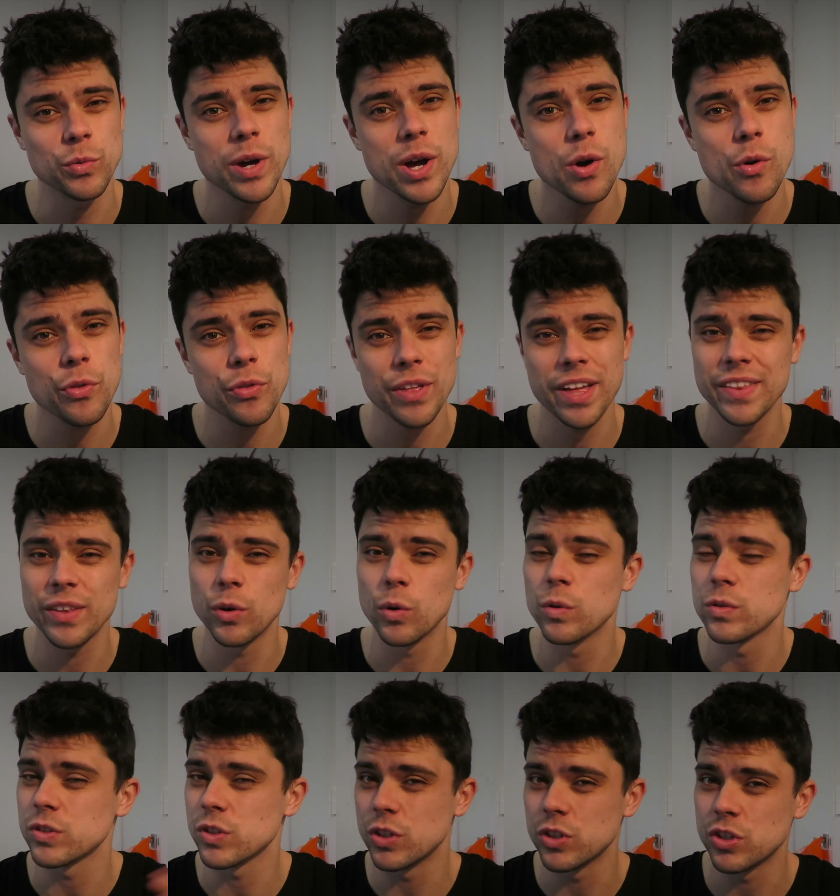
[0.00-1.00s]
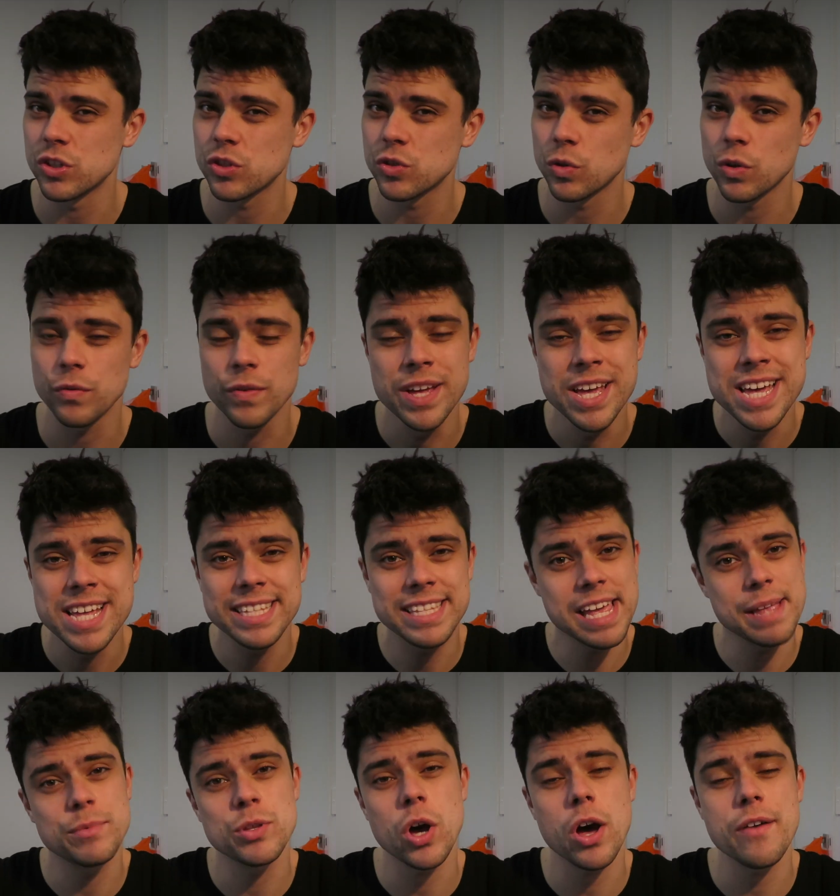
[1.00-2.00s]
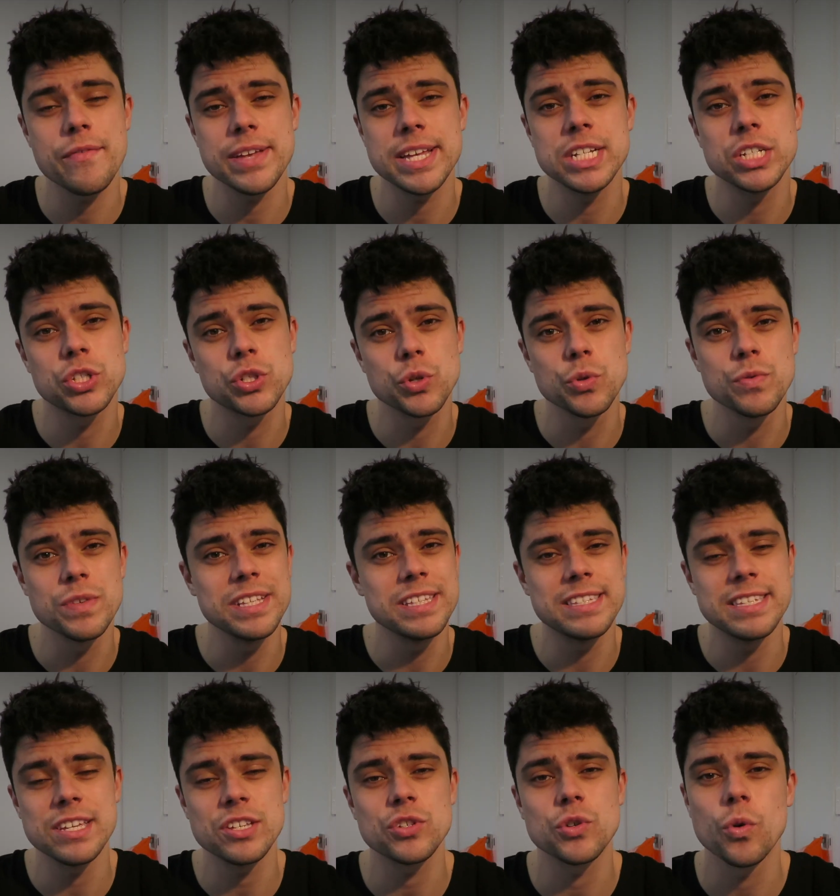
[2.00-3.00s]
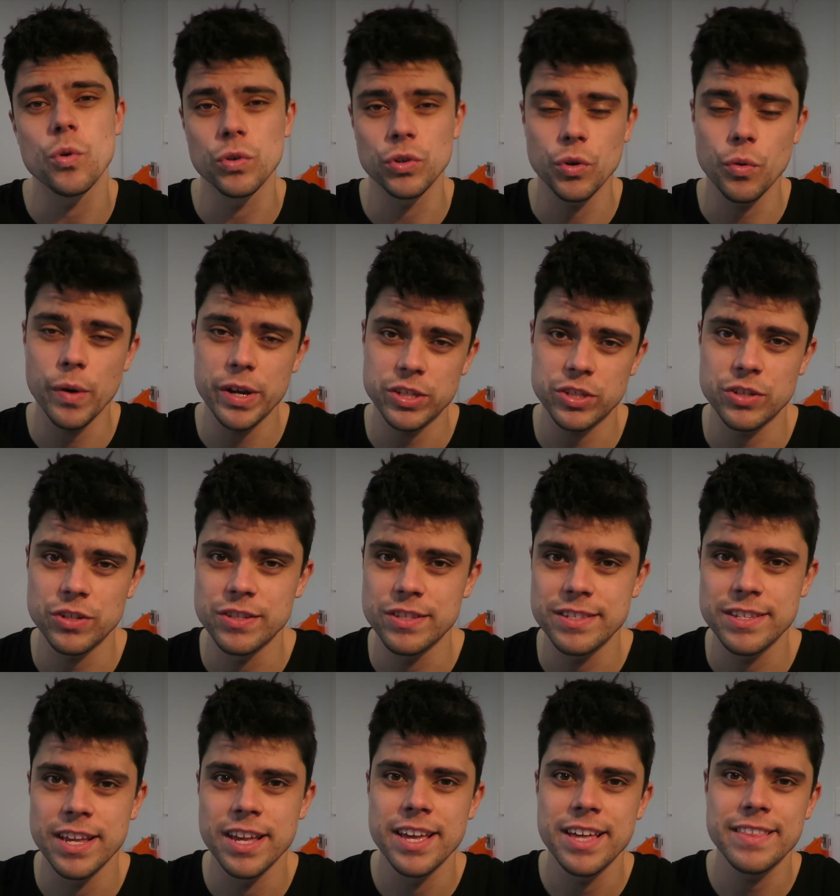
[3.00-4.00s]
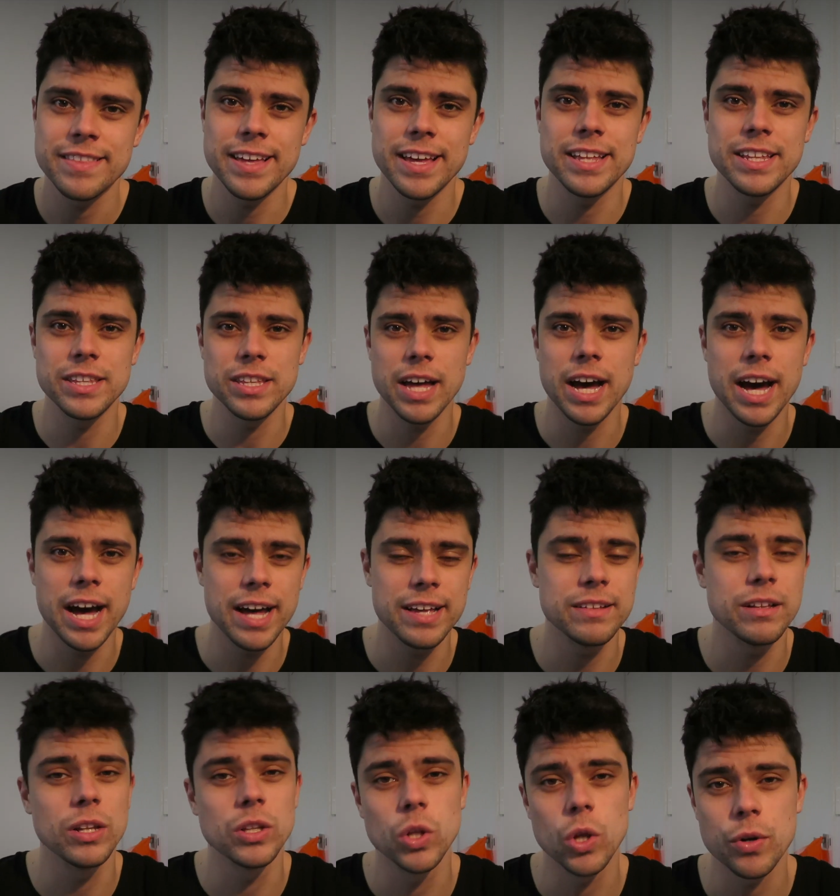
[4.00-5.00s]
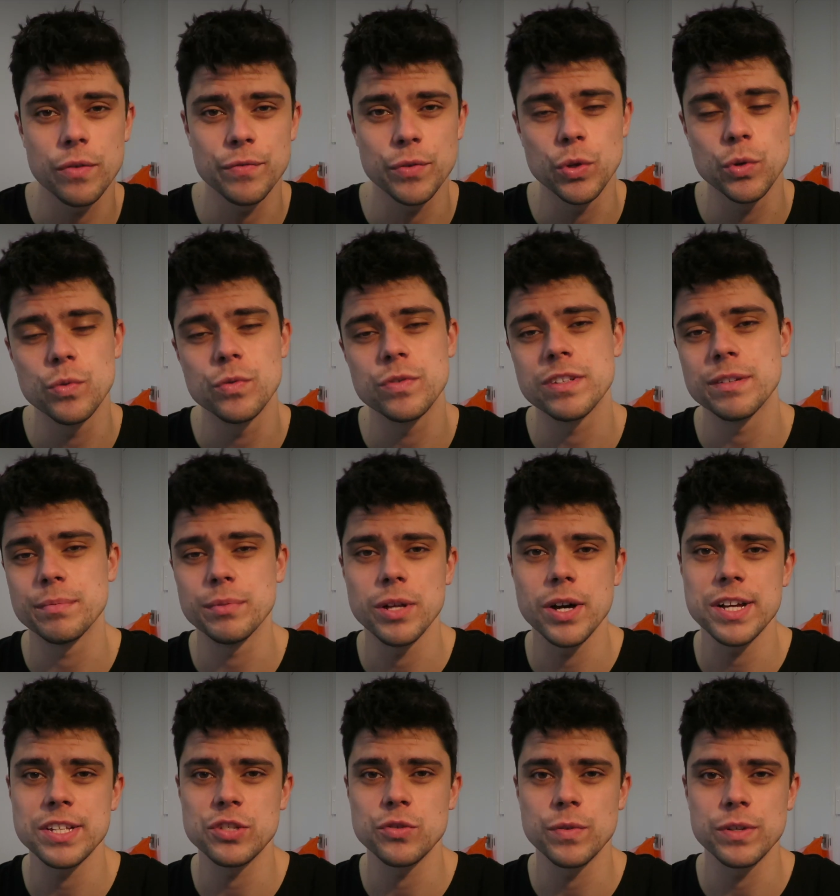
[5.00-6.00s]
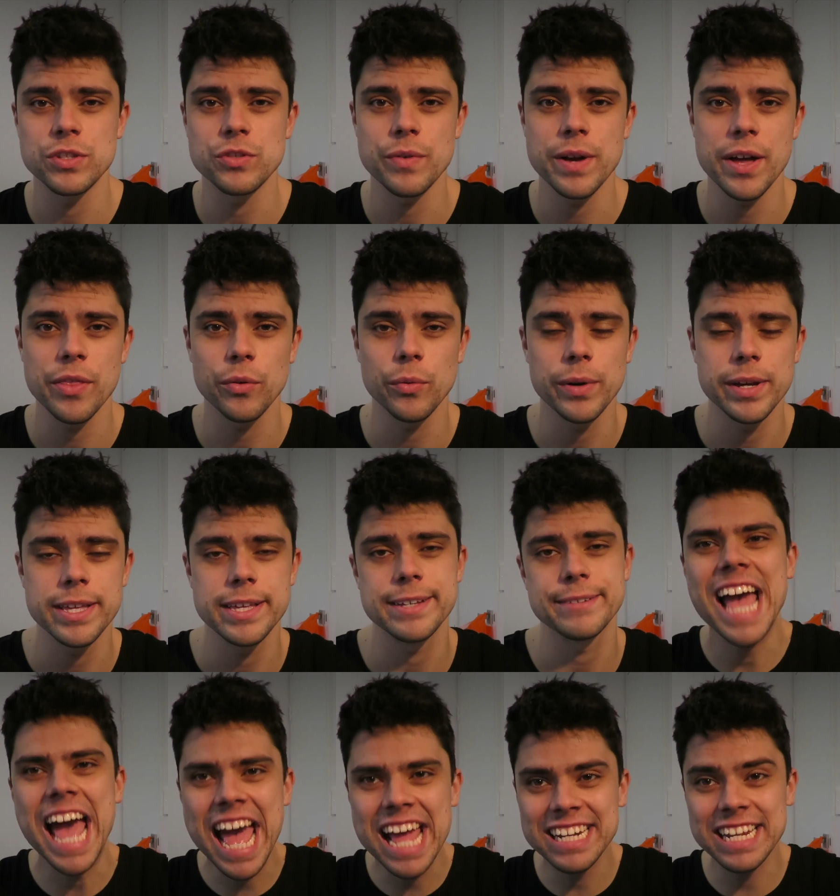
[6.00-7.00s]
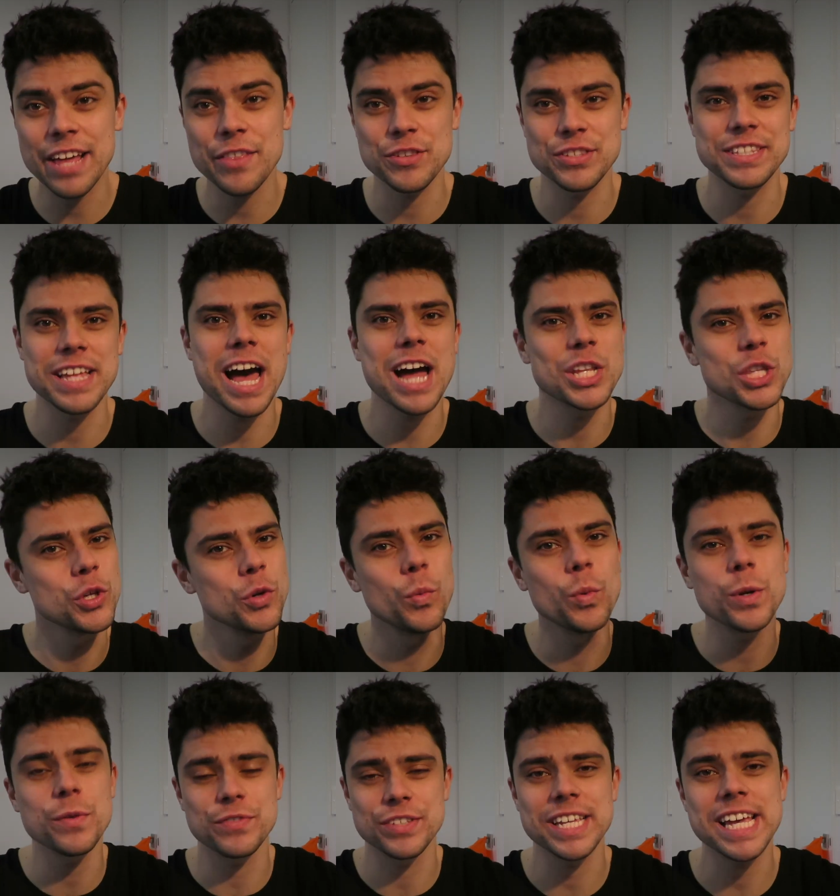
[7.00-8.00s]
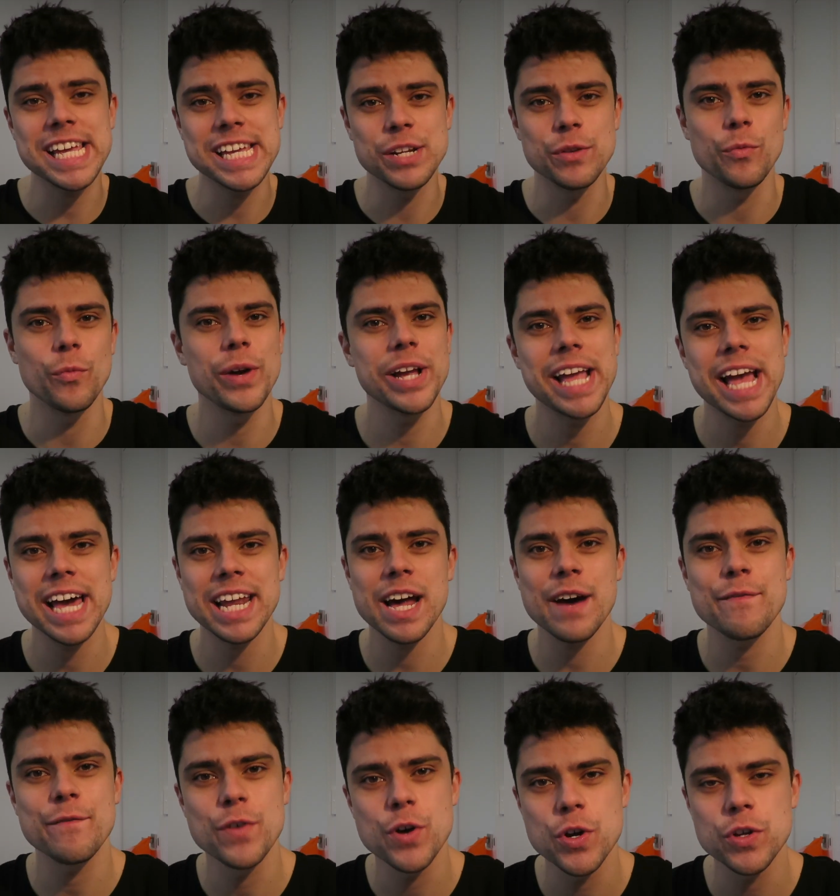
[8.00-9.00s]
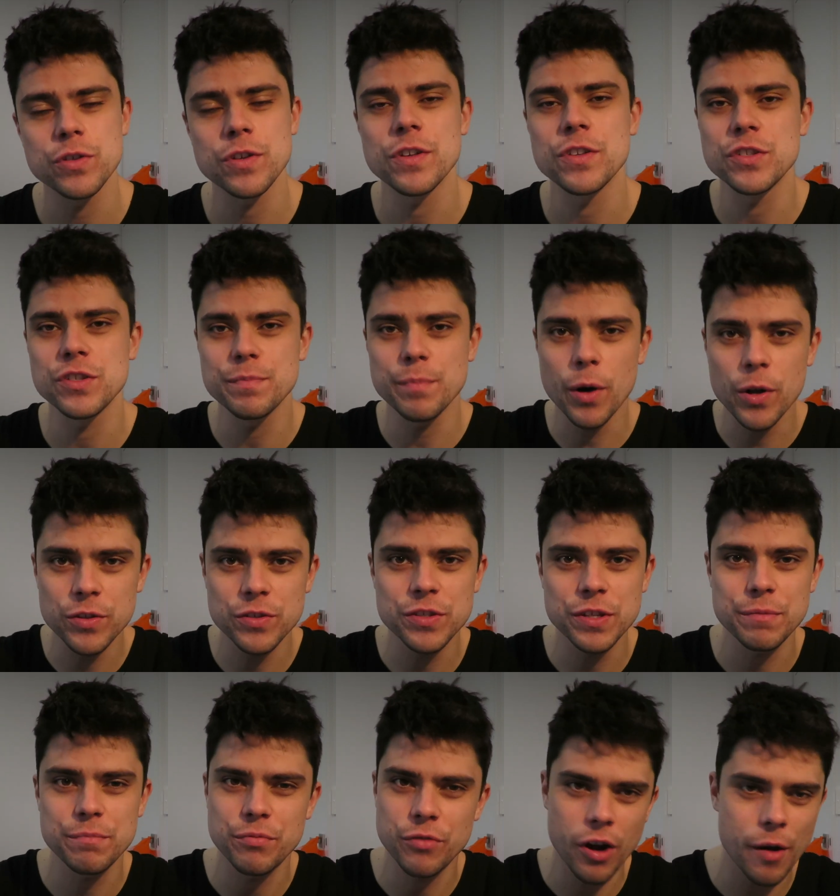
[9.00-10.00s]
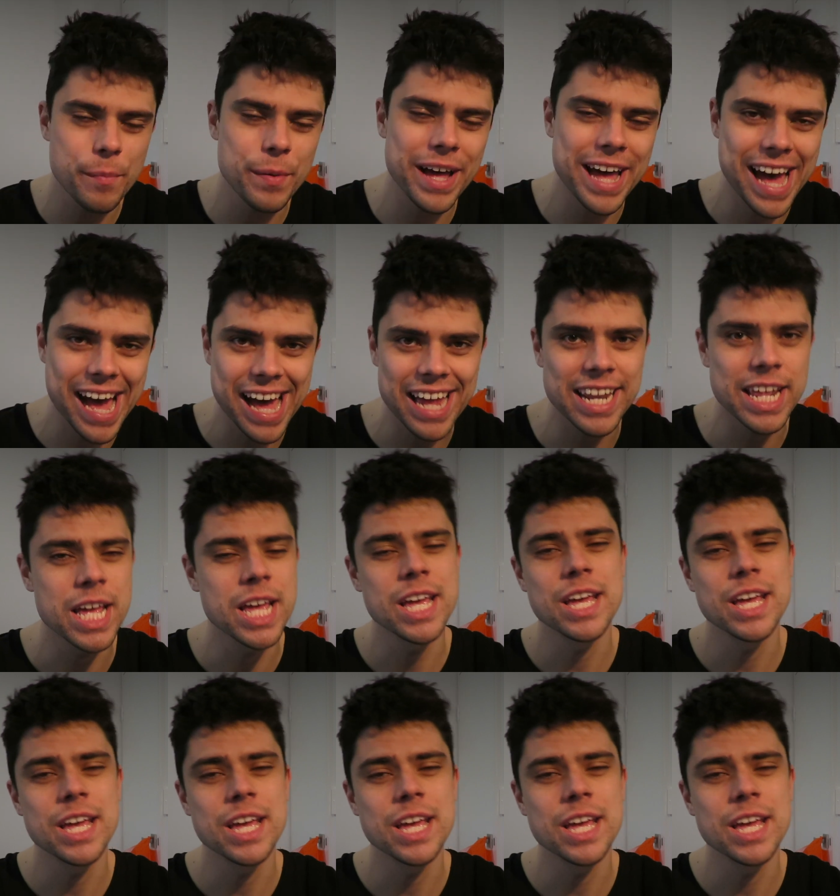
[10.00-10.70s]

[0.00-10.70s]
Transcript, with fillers: health and then also just sort of deep dive into the Discord questions that uh, a lot of you supplied to us throughout the week. And at the start, you would have seen we had our first sponsored proper ad